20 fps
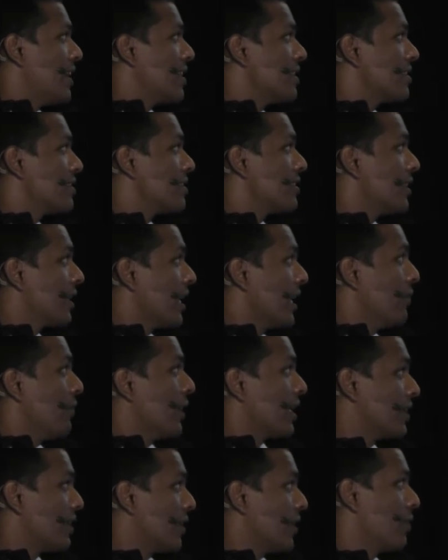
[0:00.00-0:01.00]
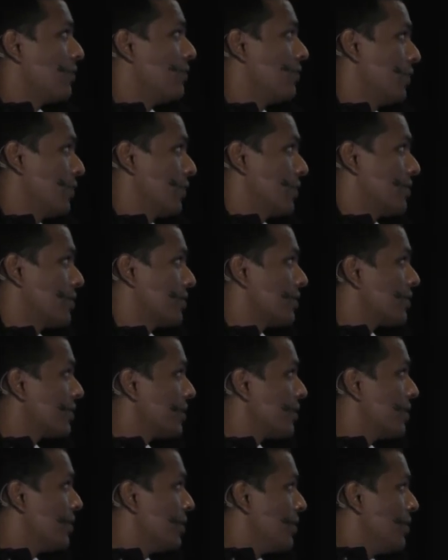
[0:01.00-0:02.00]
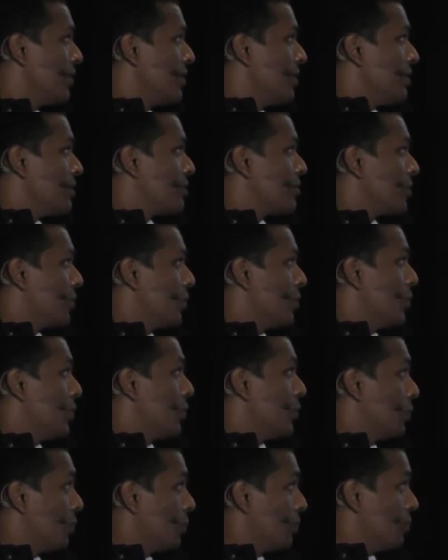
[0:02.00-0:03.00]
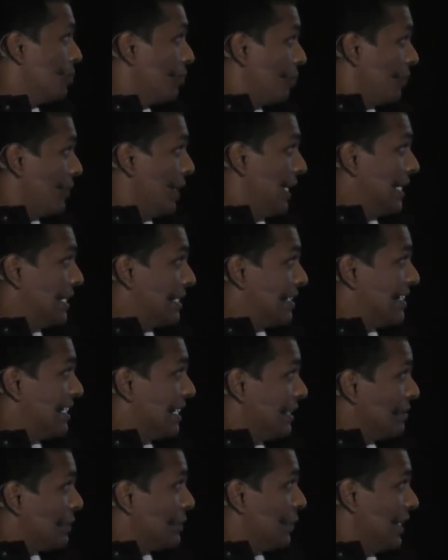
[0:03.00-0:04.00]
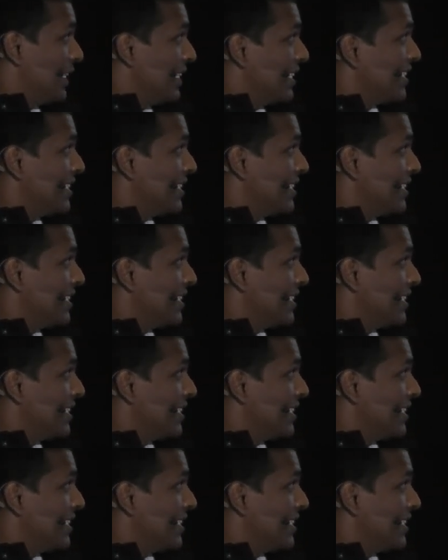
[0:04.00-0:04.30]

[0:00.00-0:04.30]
as a vector of floats. So it seems pretty